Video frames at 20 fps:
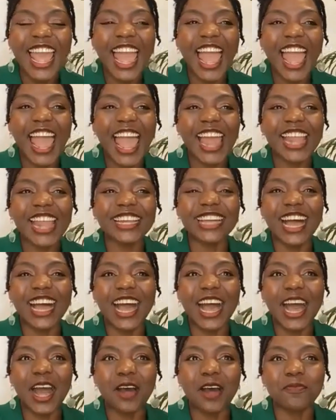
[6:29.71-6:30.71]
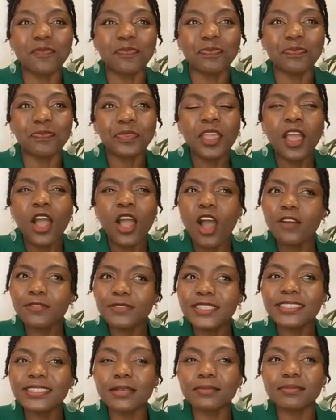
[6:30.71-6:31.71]
And
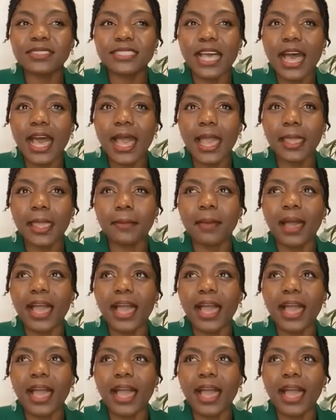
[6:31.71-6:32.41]
after some time,